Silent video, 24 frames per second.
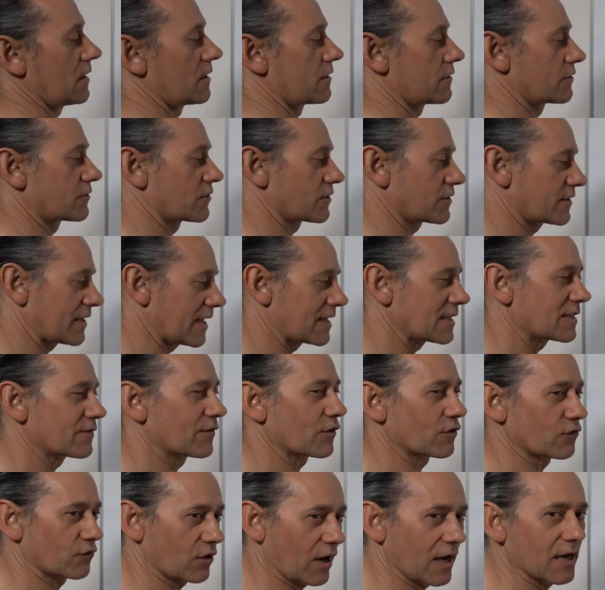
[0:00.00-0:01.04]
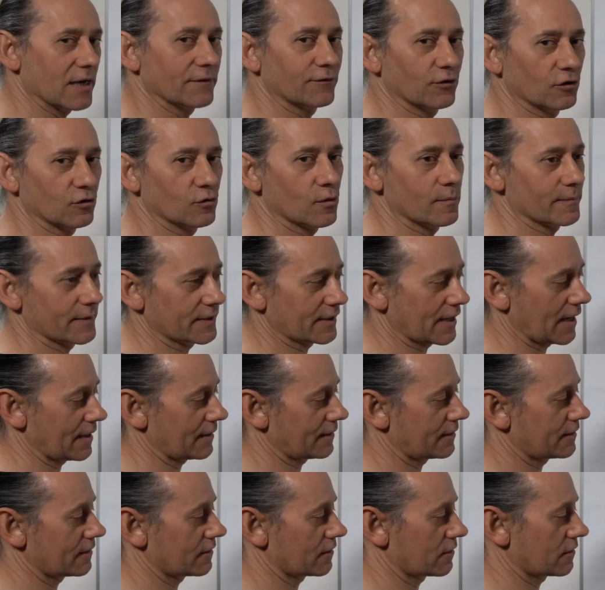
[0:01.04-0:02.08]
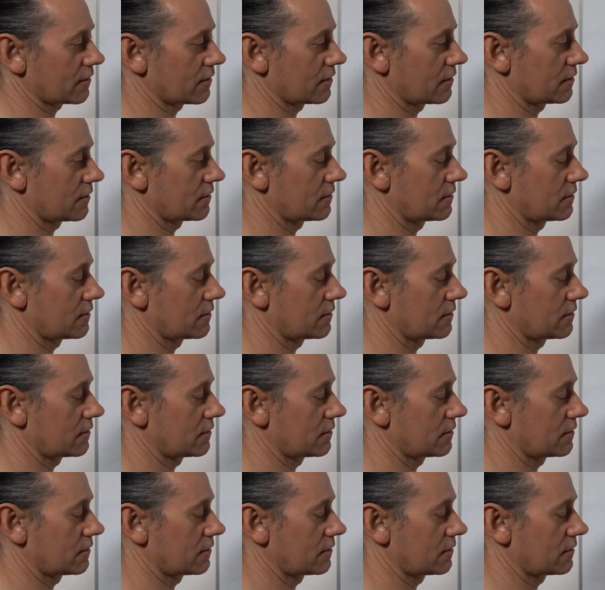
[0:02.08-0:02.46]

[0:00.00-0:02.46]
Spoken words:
there's a sense of arrival when we get here.